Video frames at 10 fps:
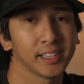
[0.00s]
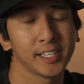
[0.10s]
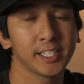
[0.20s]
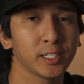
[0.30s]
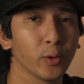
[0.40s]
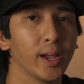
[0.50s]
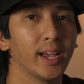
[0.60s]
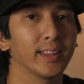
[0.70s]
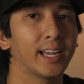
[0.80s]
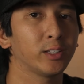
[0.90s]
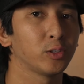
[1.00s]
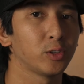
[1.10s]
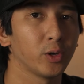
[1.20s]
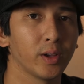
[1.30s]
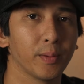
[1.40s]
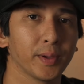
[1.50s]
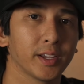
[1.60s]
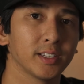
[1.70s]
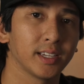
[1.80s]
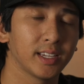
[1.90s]
This is the way I like to do it
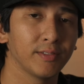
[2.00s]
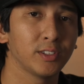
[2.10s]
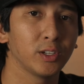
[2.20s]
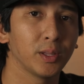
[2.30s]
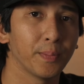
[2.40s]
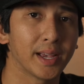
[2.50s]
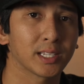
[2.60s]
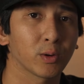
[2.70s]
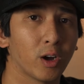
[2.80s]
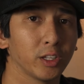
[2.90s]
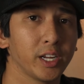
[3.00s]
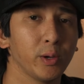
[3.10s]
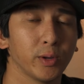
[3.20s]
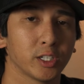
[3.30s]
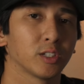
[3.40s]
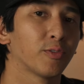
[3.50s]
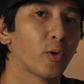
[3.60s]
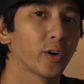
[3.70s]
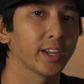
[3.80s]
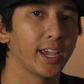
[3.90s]
because it gives you the best quality, which is
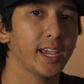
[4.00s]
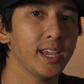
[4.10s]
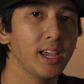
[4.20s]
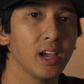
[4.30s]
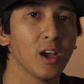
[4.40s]
4K.